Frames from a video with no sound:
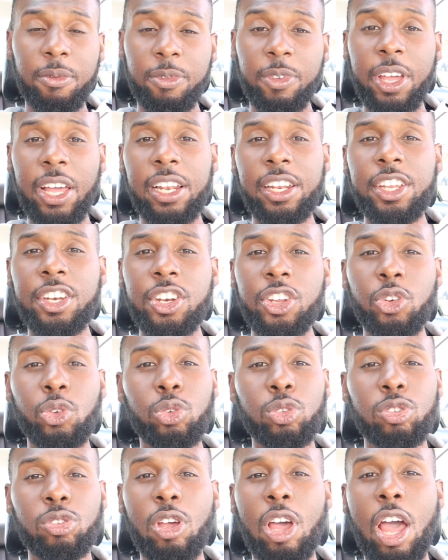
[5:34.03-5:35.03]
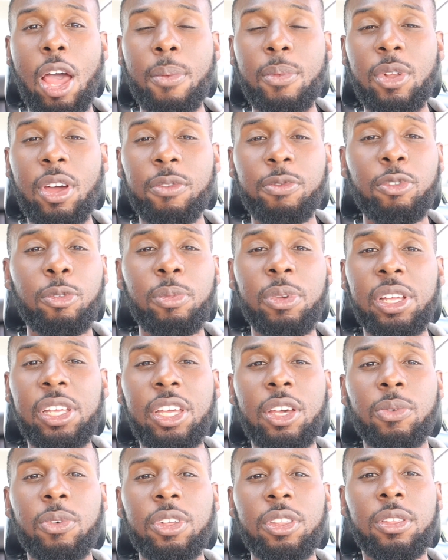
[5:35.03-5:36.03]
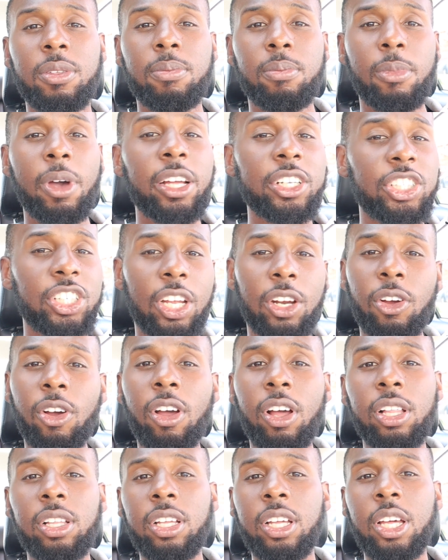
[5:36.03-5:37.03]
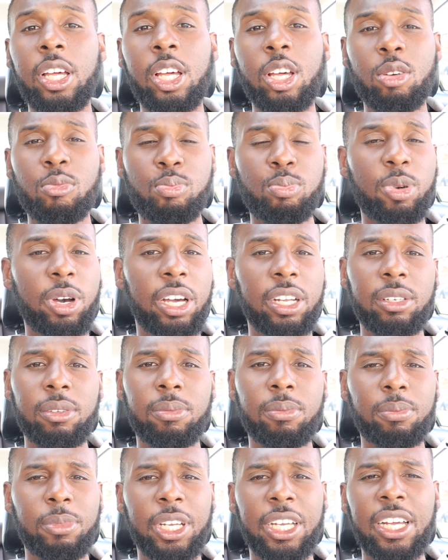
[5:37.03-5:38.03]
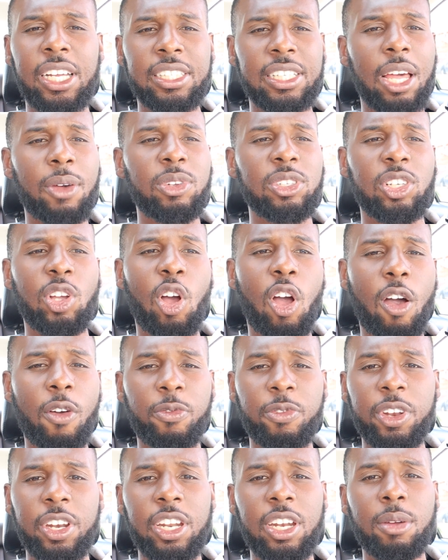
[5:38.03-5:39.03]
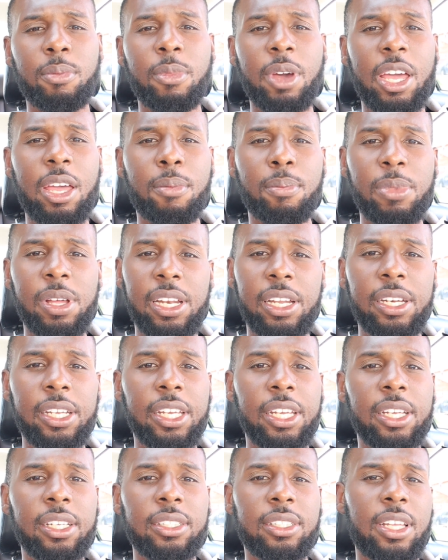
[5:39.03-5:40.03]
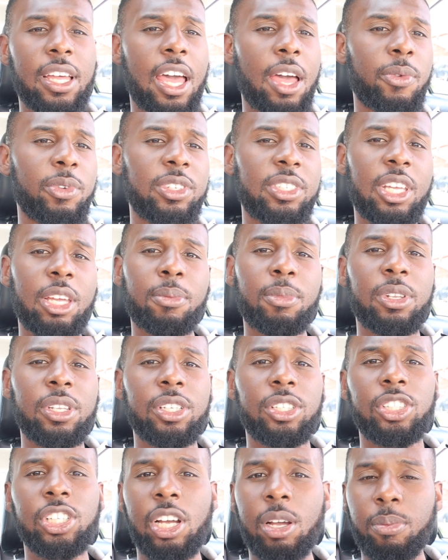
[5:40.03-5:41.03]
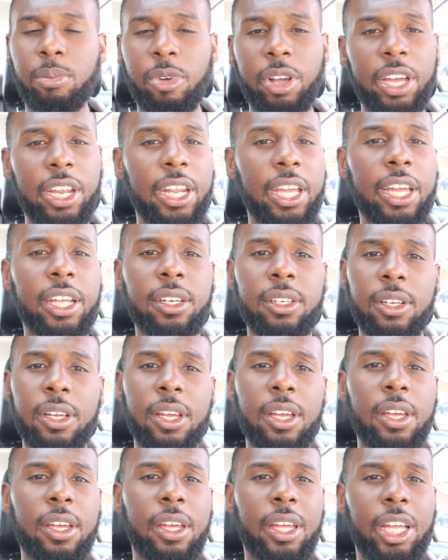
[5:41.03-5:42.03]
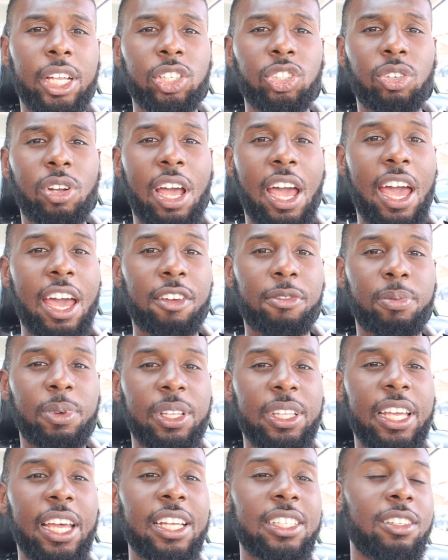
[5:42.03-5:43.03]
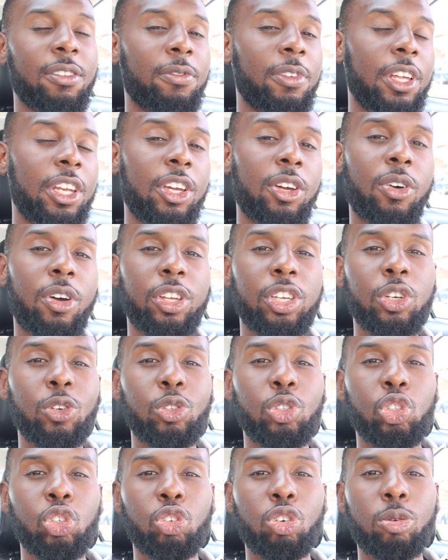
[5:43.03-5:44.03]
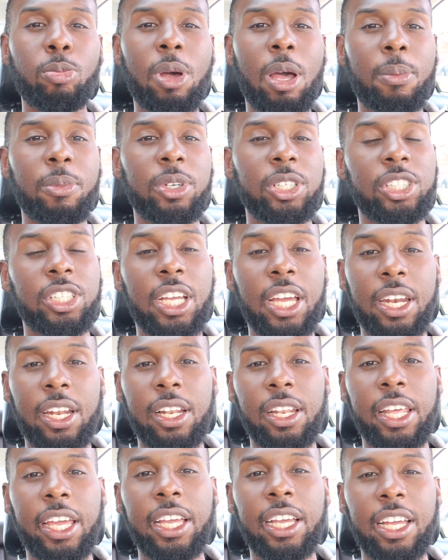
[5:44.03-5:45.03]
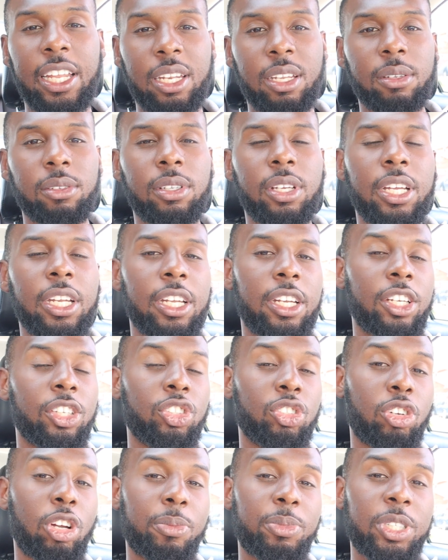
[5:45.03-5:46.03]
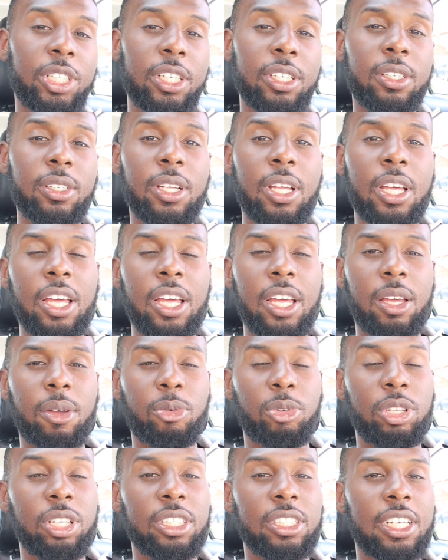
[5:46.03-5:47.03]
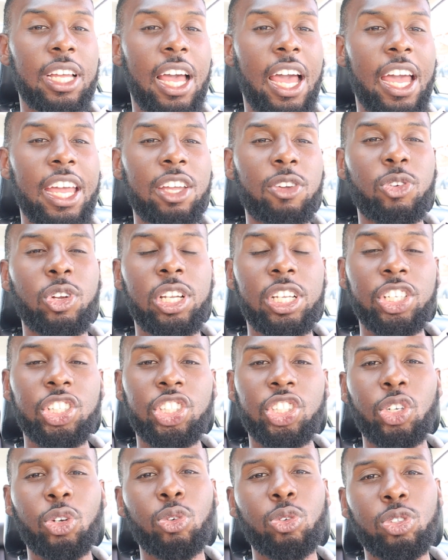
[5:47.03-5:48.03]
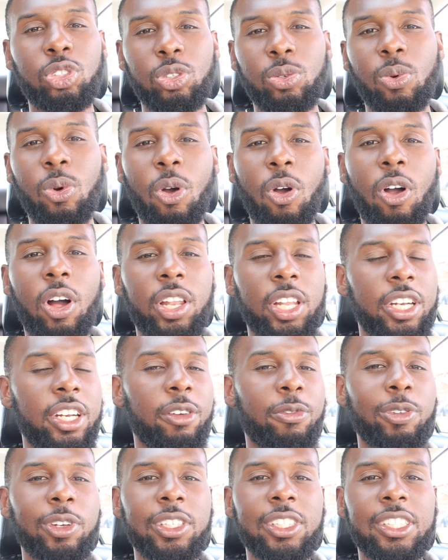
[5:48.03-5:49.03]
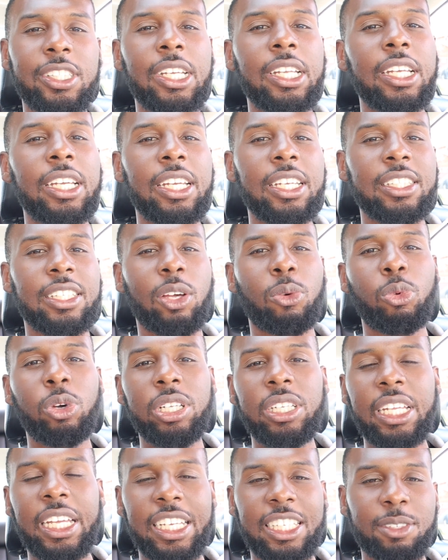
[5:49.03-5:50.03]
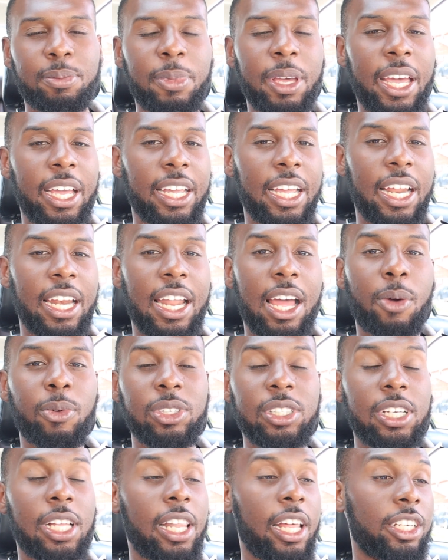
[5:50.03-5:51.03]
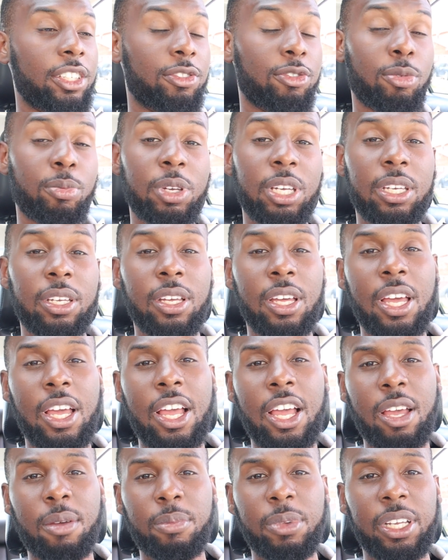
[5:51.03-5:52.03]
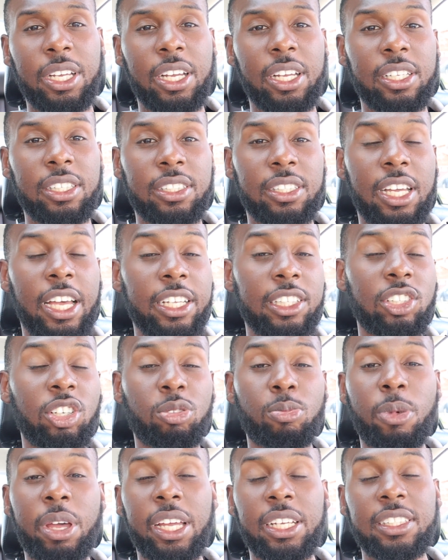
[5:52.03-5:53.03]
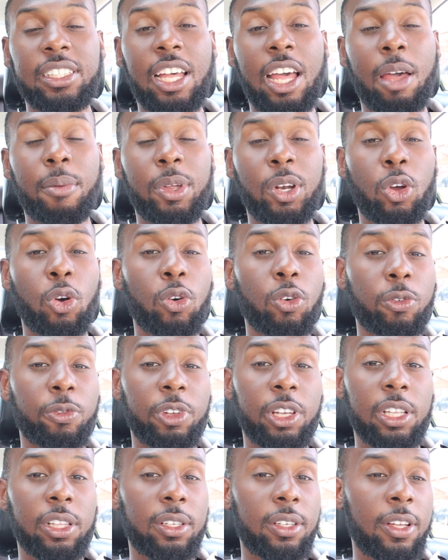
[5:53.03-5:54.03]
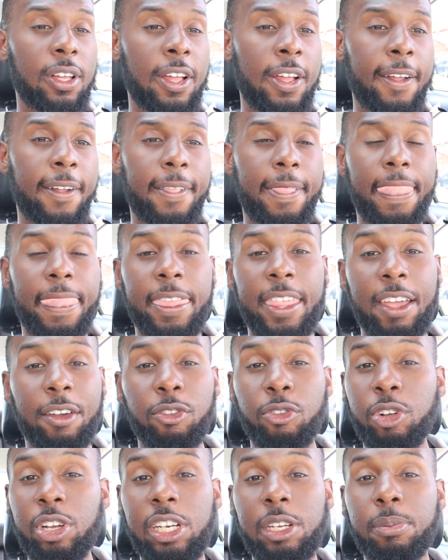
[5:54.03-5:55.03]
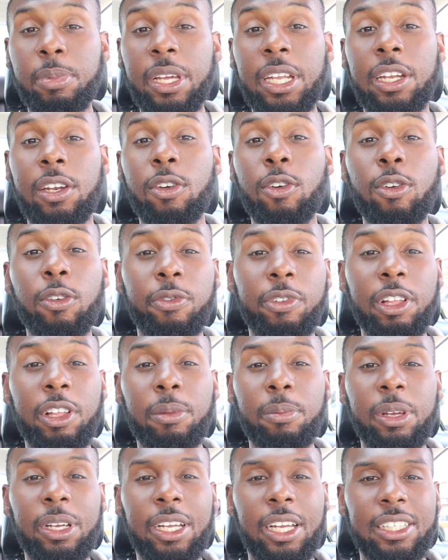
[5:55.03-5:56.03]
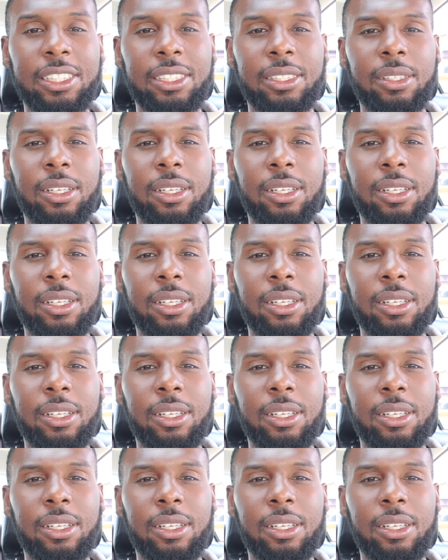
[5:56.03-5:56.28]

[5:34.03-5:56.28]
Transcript: fairly new, so I'm not familiar with much at all. But because I was confident in my abilities, I was able to jump right in and drive. But there's a video on YouTube. I'm going to share the link in the description with this guy. He really shows you all the different cities and what to expect. And that was clutch for me because I took my exam in Oakville. Never really been in Oakville because,